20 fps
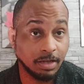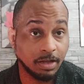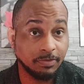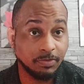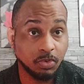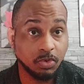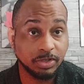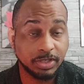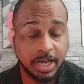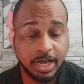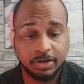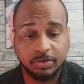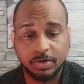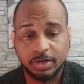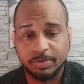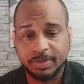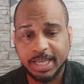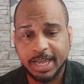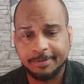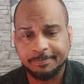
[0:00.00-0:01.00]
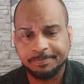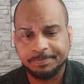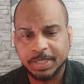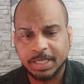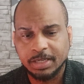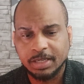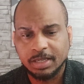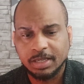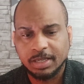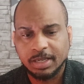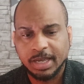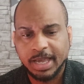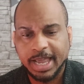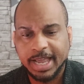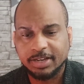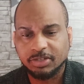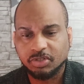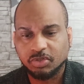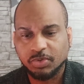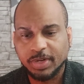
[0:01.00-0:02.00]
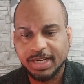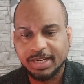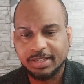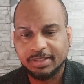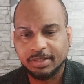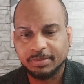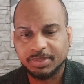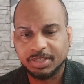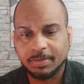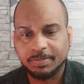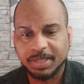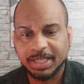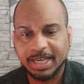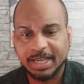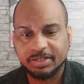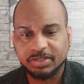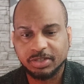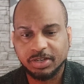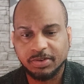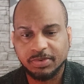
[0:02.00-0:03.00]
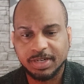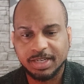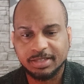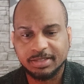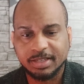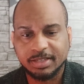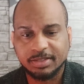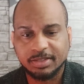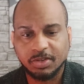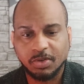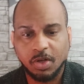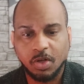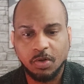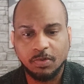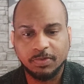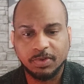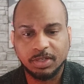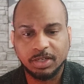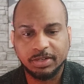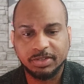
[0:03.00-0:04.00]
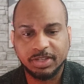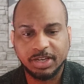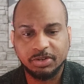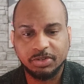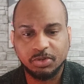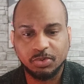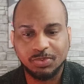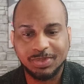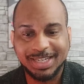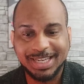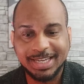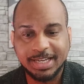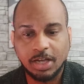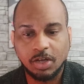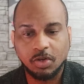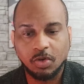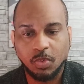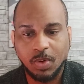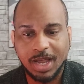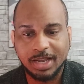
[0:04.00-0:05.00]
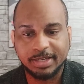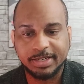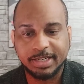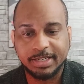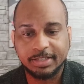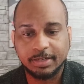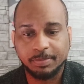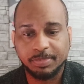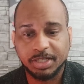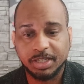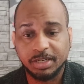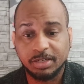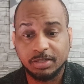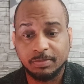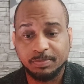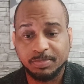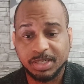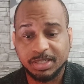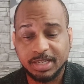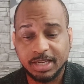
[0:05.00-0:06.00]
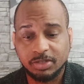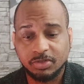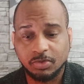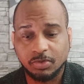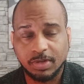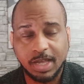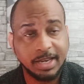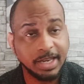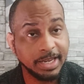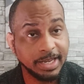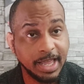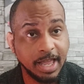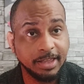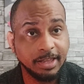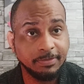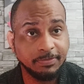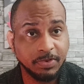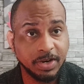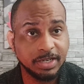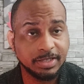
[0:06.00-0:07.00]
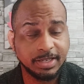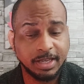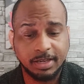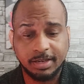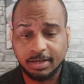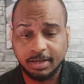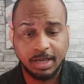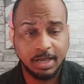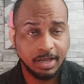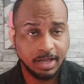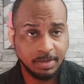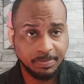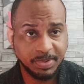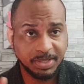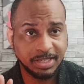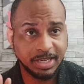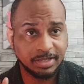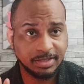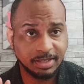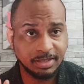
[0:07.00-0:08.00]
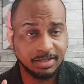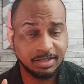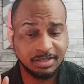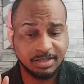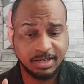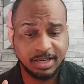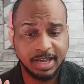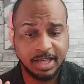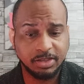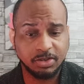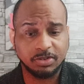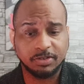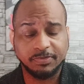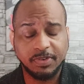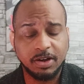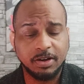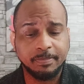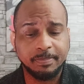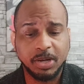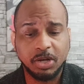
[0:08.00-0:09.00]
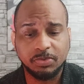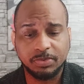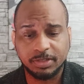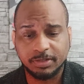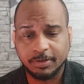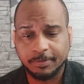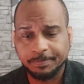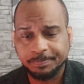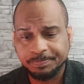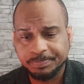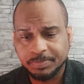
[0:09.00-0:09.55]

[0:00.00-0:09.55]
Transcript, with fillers: Of course, I agree with that. And treating them simply as securities is to overlook their unique qualities and poten- potential. I like how he phrased that. He put that sentence together. It's very potent.